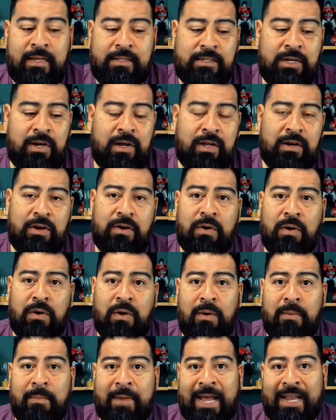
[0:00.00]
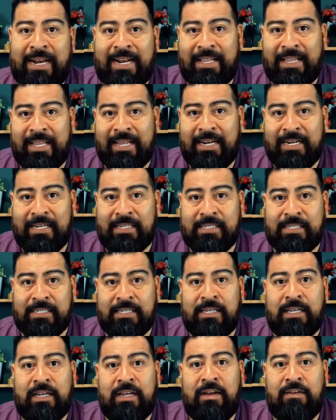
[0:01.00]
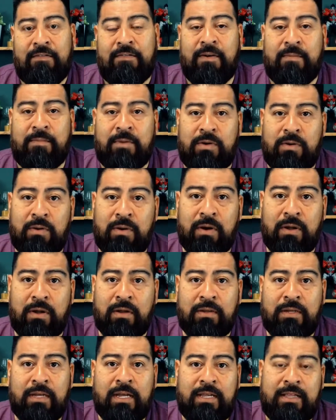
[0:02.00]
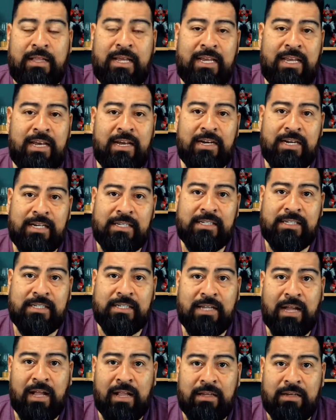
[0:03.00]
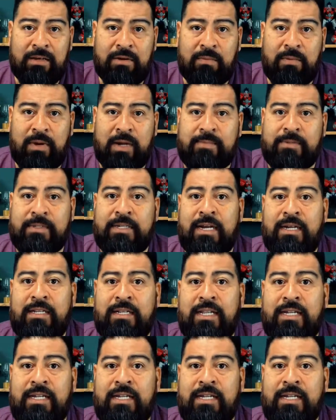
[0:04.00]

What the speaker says: called Chrome Analytics from Google that you can install in your website.